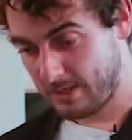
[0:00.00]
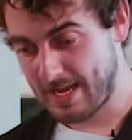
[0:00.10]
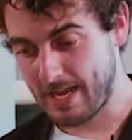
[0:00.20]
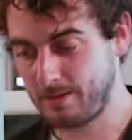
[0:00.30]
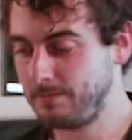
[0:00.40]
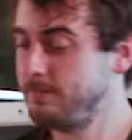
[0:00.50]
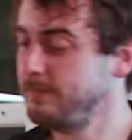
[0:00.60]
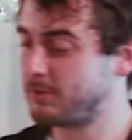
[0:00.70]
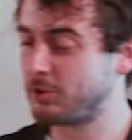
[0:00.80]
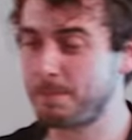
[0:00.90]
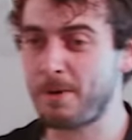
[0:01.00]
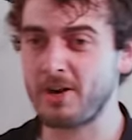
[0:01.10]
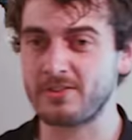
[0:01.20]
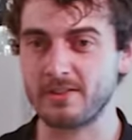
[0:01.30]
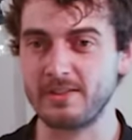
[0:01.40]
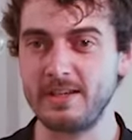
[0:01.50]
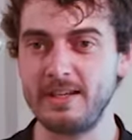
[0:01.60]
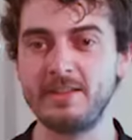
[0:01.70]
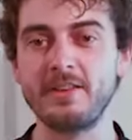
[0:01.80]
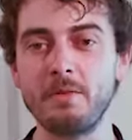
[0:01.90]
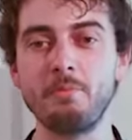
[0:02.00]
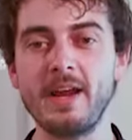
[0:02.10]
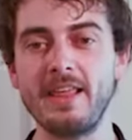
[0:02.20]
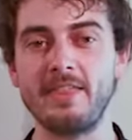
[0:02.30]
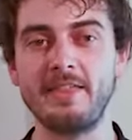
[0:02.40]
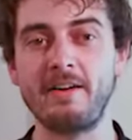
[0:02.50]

Yeah, so the box, it doesn't breathe.